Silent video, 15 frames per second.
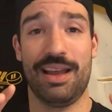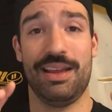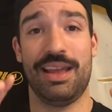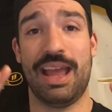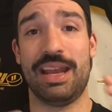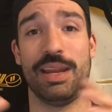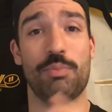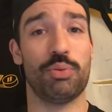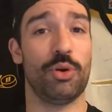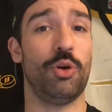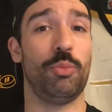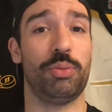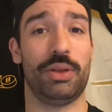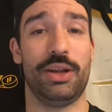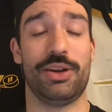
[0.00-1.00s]
any pro
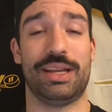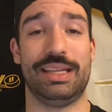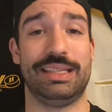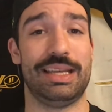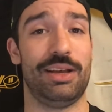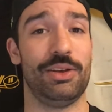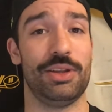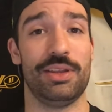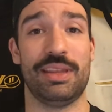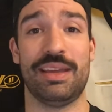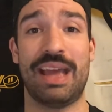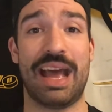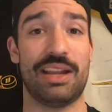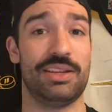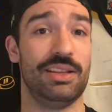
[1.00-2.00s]
player can tell you they
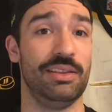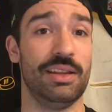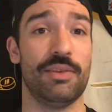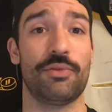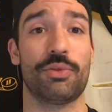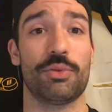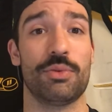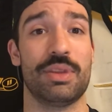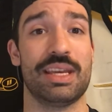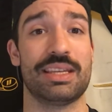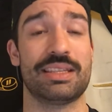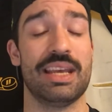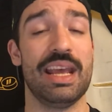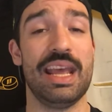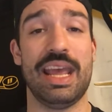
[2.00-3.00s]
had to live through
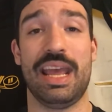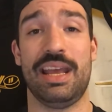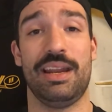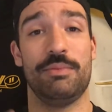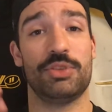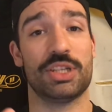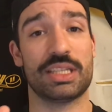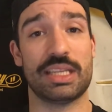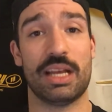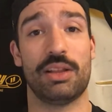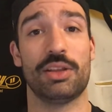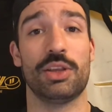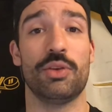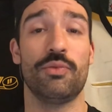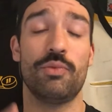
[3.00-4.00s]
this, and I'm just telling
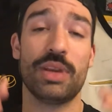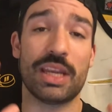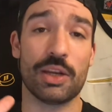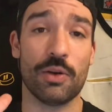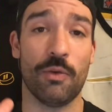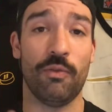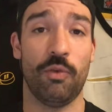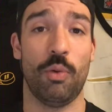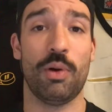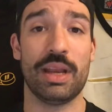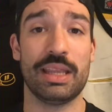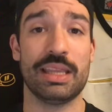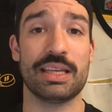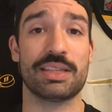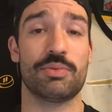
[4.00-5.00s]
you, if we can avoid
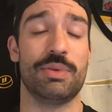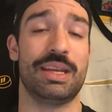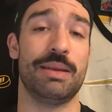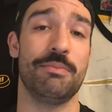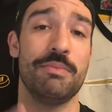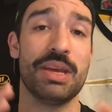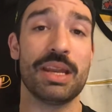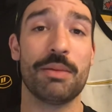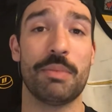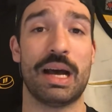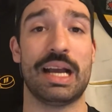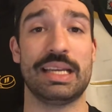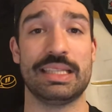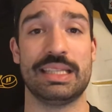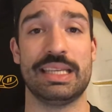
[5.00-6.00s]
this, we can
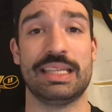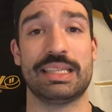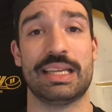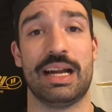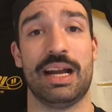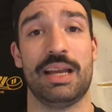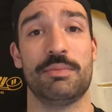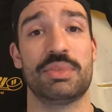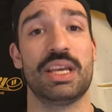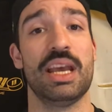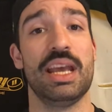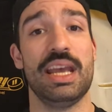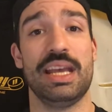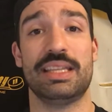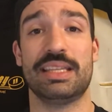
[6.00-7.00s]
minimize these times,
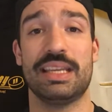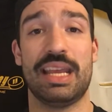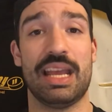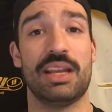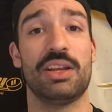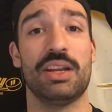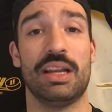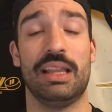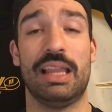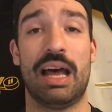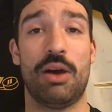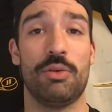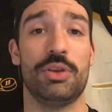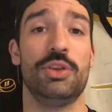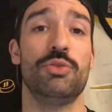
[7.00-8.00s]
it's again going to
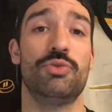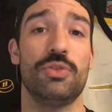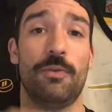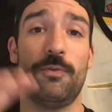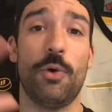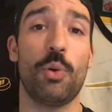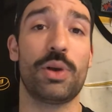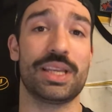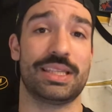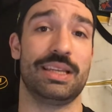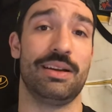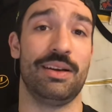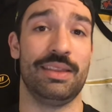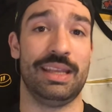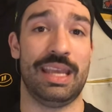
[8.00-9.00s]
allow you to focus in
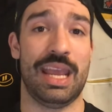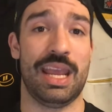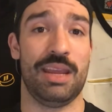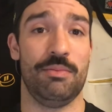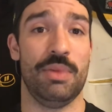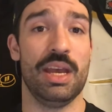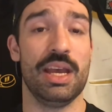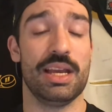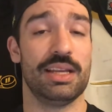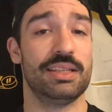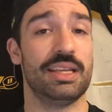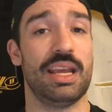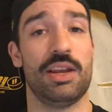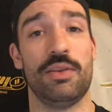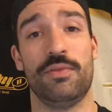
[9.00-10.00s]
on the game. Because again,